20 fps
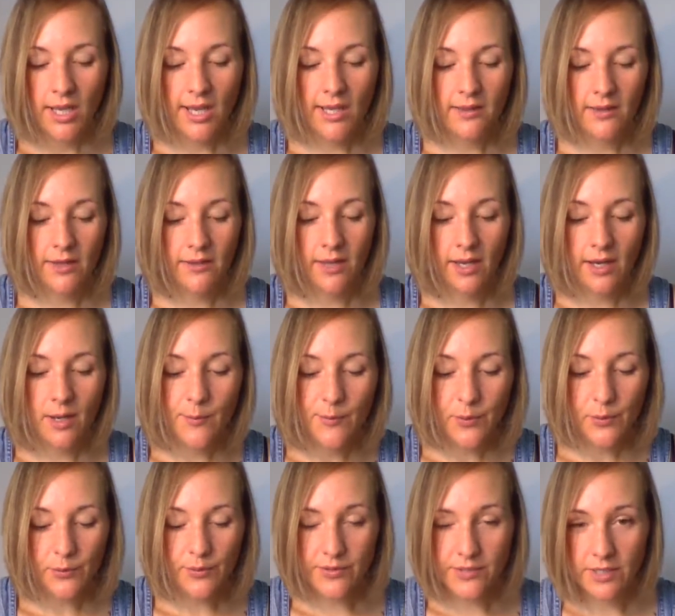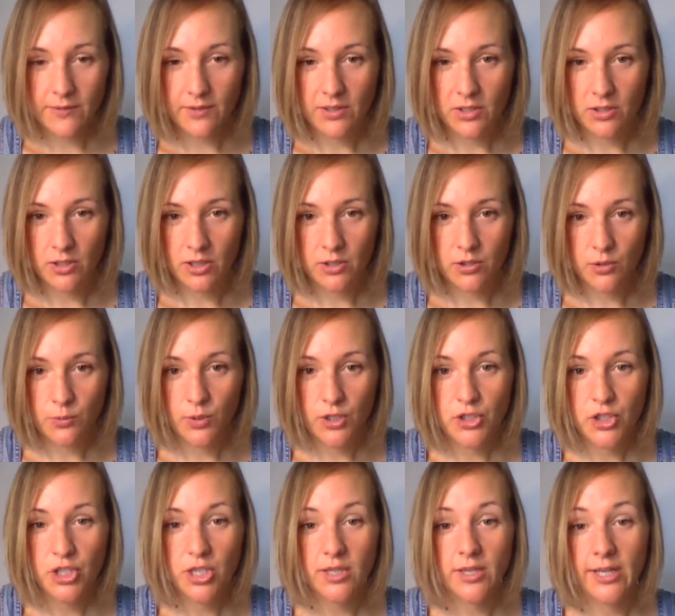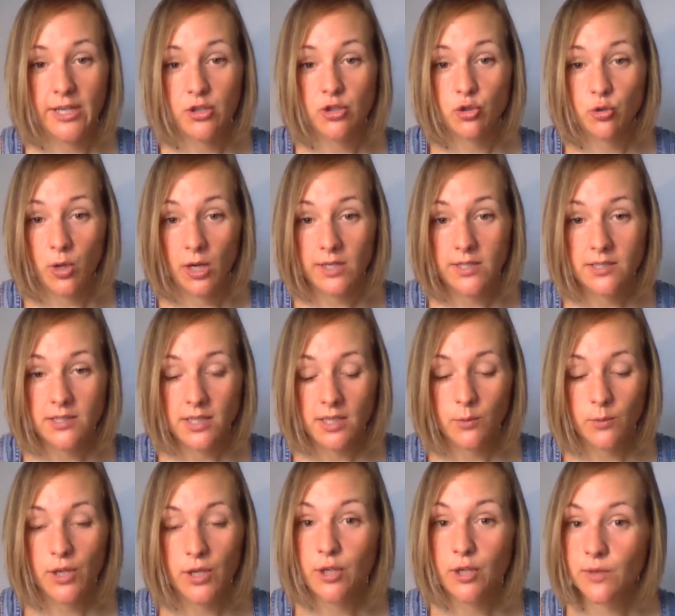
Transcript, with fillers: and like that comes with receiving your intuition and like trusting what